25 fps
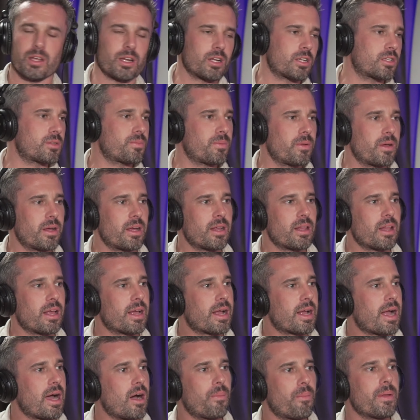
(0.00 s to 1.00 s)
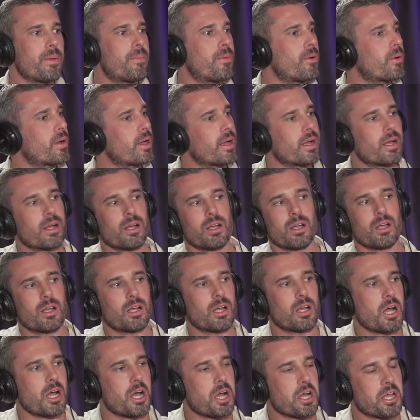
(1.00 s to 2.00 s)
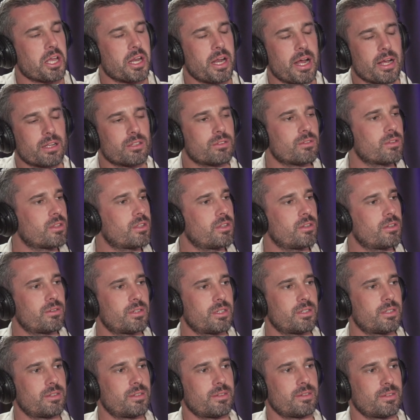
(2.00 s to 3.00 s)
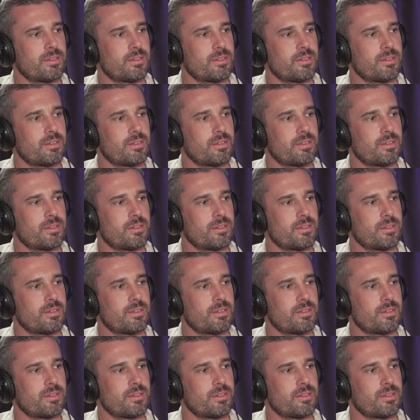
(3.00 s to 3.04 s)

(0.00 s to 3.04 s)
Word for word: explain like how people can uh, connect with you and.